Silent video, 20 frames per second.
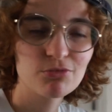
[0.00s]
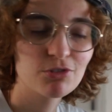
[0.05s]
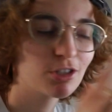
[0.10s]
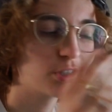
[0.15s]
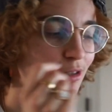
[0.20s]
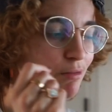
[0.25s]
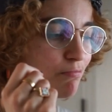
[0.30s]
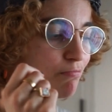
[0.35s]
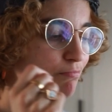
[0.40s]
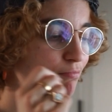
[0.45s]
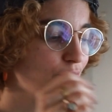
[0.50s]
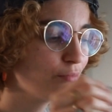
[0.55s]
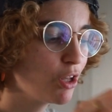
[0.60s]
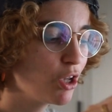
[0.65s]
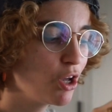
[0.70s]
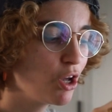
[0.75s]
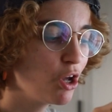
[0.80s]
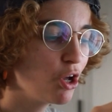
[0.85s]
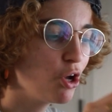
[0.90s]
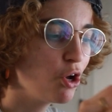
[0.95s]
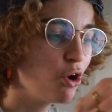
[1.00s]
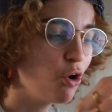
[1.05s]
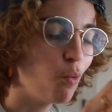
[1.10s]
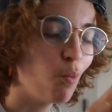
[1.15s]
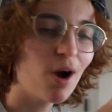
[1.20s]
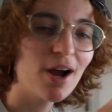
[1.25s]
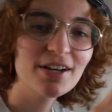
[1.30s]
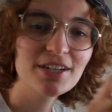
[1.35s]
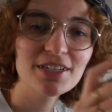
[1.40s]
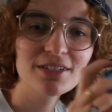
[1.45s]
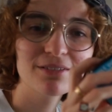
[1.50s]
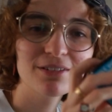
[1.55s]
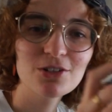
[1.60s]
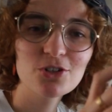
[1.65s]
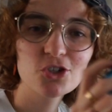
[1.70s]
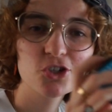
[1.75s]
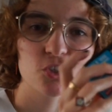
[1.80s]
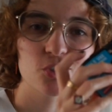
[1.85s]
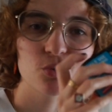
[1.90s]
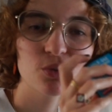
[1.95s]
Just wind it
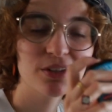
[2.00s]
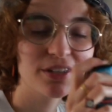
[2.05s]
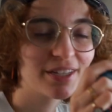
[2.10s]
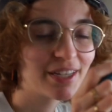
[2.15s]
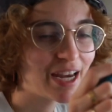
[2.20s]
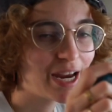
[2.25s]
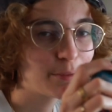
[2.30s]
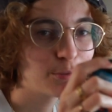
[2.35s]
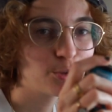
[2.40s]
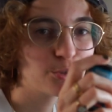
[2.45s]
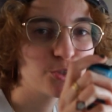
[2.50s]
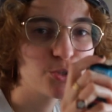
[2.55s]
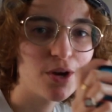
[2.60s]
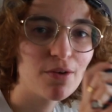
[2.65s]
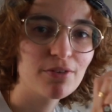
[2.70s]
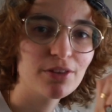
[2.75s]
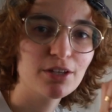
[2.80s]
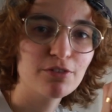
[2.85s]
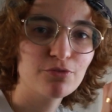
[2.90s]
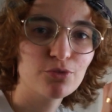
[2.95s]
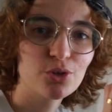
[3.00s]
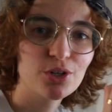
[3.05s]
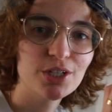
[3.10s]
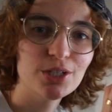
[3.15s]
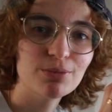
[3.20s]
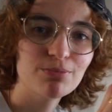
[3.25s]
and shoot, and the camera will do everything for you.